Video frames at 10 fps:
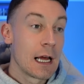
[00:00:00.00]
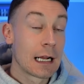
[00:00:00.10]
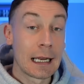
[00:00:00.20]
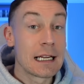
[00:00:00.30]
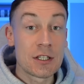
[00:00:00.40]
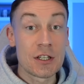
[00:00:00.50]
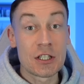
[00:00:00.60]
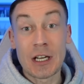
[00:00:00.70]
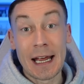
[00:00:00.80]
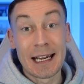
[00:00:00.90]
Glazers
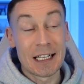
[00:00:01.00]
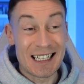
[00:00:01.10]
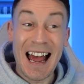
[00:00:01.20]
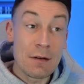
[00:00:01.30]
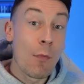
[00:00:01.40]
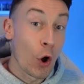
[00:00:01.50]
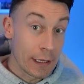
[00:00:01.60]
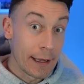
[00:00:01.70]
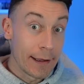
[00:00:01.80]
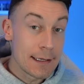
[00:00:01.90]
staying 10 more
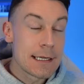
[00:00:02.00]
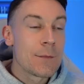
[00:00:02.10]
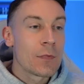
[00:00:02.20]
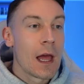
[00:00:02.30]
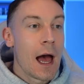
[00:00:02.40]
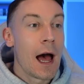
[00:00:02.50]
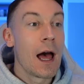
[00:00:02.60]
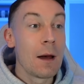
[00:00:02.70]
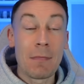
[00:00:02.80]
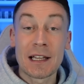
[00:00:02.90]
years.
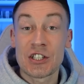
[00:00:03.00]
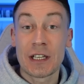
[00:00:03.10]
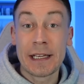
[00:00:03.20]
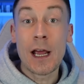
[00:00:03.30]
Man City